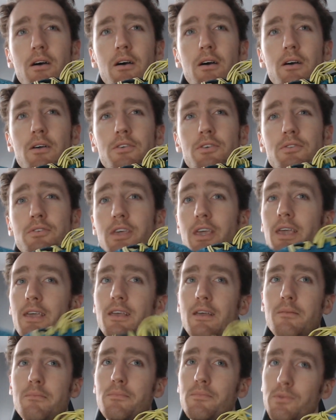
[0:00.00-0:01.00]
You
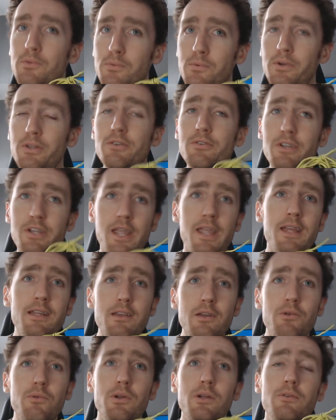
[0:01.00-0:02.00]
can get
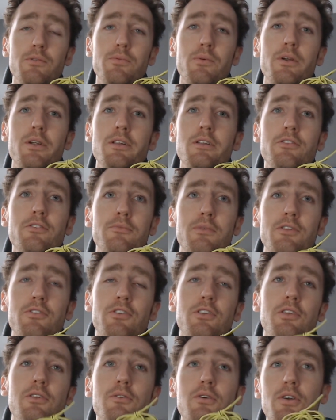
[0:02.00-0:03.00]
away with wearing this. I'm not saying
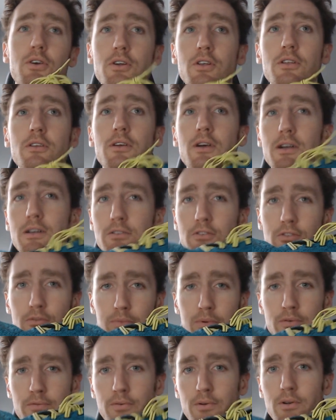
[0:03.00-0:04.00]
you couldn't. I just
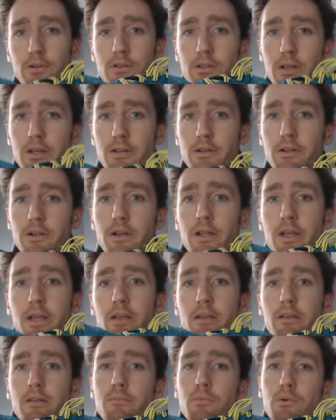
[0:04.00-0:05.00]
prefer a lighter
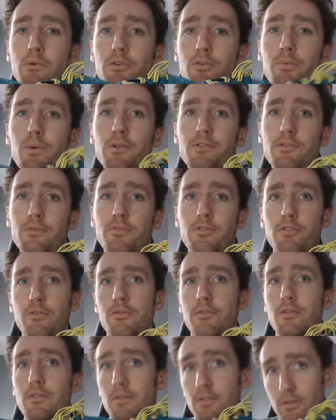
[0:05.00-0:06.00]
and more responsive shoe
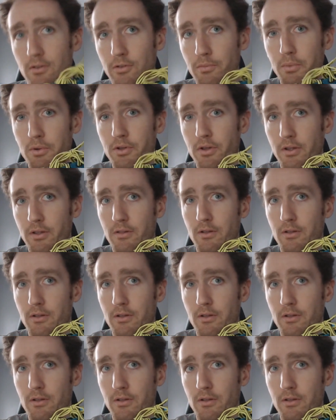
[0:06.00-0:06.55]
than this particular